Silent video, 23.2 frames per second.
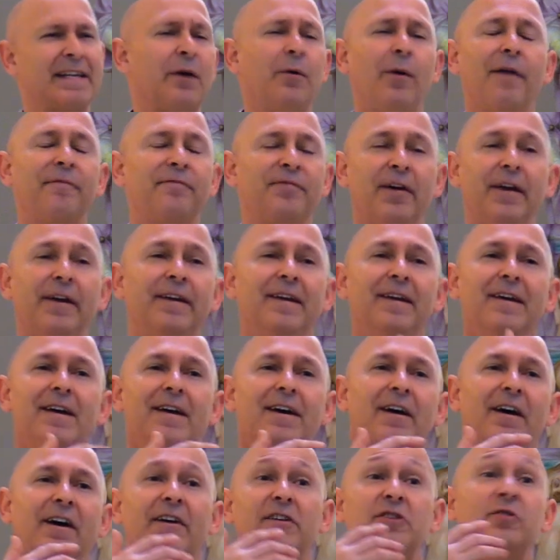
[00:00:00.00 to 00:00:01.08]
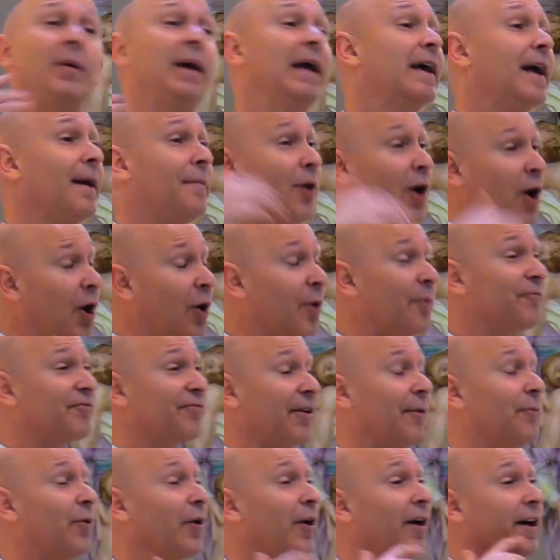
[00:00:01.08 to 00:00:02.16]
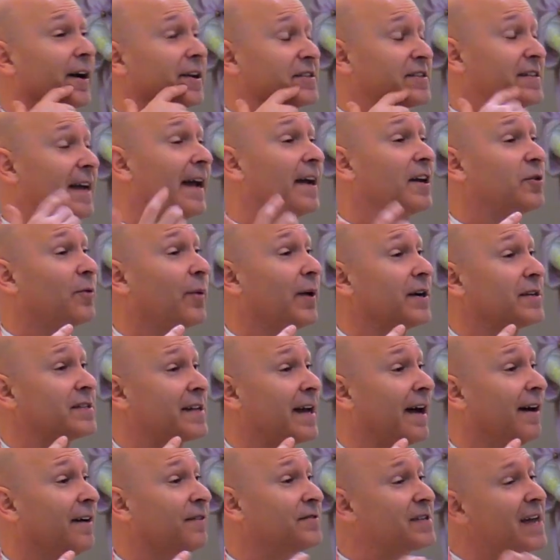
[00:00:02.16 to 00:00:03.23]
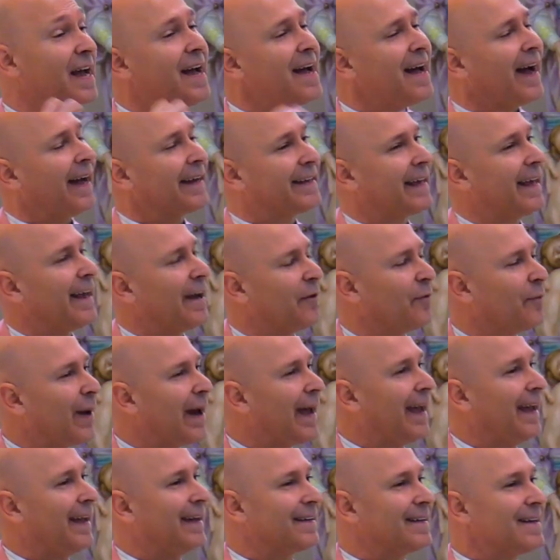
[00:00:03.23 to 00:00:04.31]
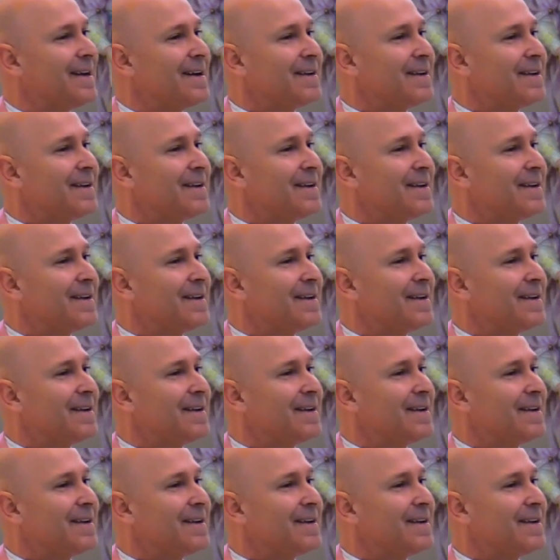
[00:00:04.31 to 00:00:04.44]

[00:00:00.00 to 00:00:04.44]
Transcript: How often do we come home from work saying to ourselves, I can't wait